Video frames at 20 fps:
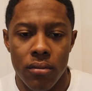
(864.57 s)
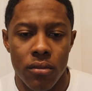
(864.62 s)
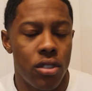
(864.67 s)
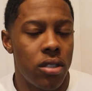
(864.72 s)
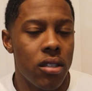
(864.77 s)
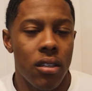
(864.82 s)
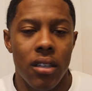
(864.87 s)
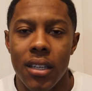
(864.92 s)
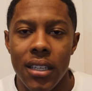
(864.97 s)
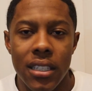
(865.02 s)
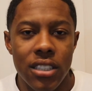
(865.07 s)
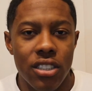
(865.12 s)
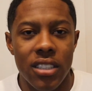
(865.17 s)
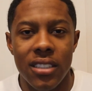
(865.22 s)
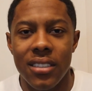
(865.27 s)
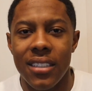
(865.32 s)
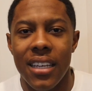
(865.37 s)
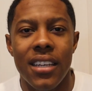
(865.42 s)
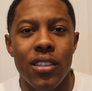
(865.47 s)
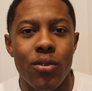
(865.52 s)
It's
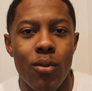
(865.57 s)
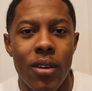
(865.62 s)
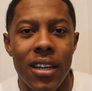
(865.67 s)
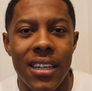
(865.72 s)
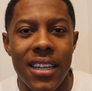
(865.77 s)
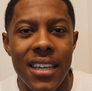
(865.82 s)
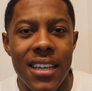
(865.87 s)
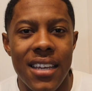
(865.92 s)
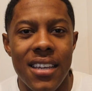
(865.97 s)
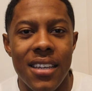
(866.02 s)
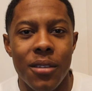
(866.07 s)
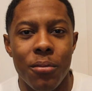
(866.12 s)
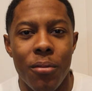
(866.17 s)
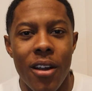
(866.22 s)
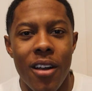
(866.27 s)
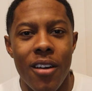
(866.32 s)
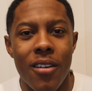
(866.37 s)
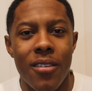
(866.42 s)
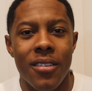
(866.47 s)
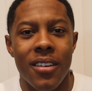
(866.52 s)
just is what it is,
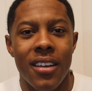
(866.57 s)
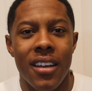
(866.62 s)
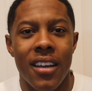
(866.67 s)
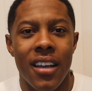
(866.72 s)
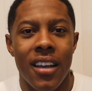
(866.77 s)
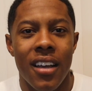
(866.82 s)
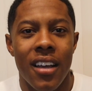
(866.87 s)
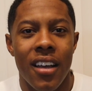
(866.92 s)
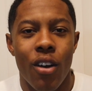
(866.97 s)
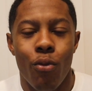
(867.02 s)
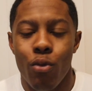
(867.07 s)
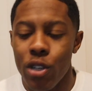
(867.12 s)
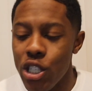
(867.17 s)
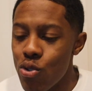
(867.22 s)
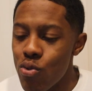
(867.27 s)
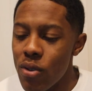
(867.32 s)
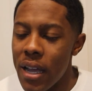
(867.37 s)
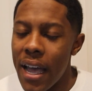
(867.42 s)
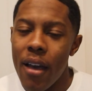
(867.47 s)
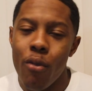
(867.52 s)
bro. When
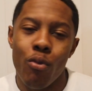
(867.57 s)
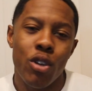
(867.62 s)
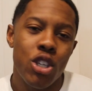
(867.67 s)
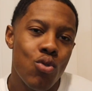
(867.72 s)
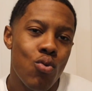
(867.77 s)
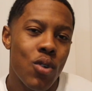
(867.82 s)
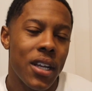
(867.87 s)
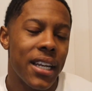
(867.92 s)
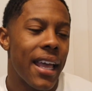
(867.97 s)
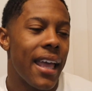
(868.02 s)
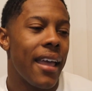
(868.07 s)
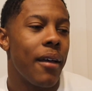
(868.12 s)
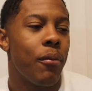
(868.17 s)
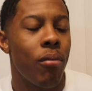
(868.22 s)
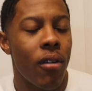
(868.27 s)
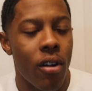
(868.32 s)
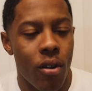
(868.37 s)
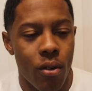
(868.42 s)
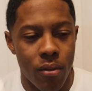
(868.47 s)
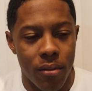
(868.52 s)
you got when you in
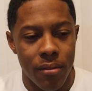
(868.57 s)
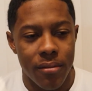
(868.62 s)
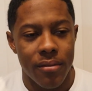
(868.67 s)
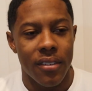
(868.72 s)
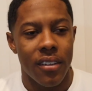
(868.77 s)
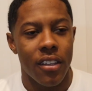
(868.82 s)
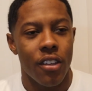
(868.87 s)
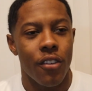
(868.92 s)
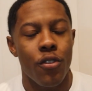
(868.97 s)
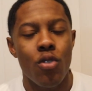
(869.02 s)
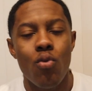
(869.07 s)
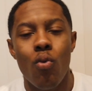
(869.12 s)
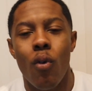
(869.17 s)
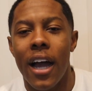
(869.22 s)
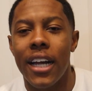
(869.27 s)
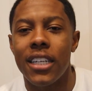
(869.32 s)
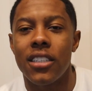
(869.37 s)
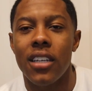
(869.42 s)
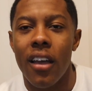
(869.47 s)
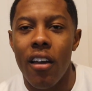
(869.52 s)
that, bro, if you
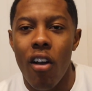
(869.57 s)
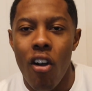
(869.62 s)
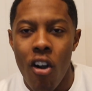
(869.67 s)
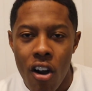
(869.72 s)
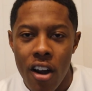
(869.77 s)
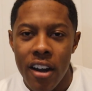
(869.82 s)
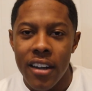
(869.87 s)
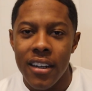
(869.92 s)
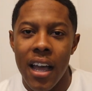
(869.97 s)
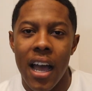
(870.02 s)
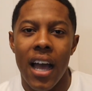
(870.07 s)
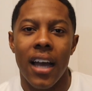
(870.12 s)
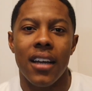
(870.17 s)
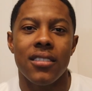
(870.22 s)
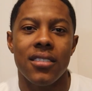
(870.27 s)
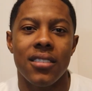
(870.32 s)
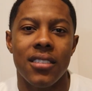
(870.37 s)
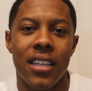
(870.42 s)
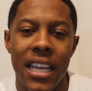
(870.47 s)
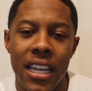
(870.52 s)
watch Hard
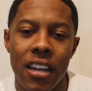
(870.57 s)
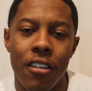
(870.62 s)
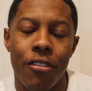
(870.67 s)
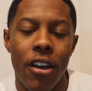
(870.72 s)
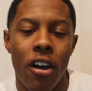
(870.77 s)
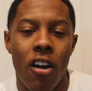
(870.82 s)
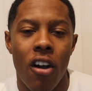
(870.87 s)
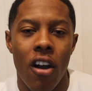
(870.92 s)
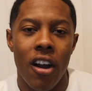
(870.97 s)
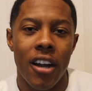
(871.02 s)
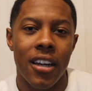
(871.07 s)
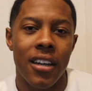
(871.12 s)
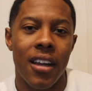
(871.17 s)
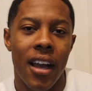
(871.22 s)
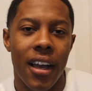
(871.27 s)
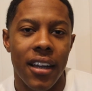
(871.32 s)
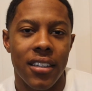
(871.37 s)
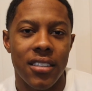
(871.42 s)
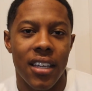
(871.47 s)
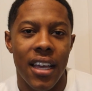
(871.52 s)
Knocks, NFL Hard
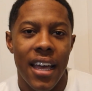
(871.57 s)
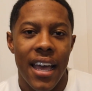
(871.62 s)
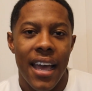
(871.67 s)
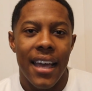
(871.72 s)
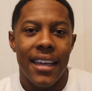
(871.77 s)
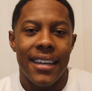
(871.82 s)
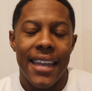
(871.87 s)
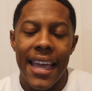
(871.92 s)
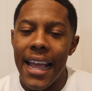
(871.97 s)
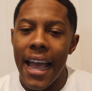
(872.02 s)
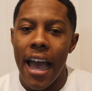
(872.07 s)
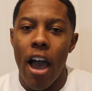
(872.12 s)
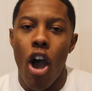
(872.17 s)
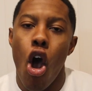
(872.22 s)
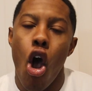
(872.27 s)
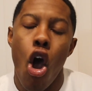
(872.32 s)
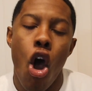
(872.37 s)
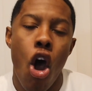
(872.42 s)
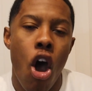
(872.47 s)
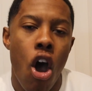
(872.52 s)
Knocks, they got
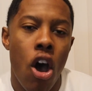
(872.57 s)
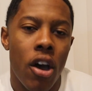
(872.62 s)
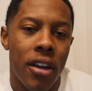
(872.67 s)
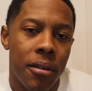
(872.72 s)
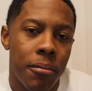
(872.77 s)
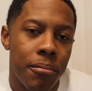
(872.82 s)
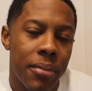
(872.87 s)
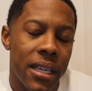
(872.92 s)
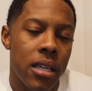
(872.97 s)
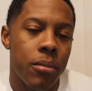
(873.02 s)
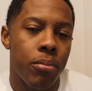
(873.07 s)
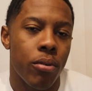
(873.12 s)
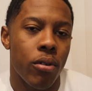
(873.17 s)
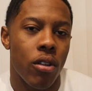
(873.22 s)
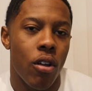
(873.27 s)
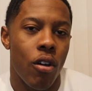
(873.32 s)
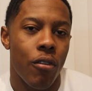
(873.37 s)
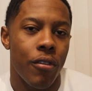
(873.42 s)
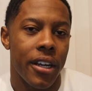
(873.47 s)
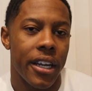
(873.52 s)
all them
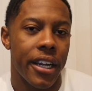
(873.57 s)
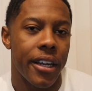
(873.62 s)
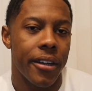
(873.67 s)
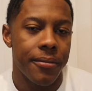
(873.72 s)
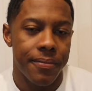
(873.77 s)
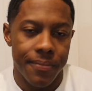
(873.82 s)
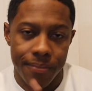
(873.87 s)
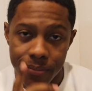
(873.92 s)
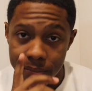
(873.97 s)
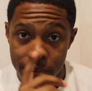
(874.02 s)
people over there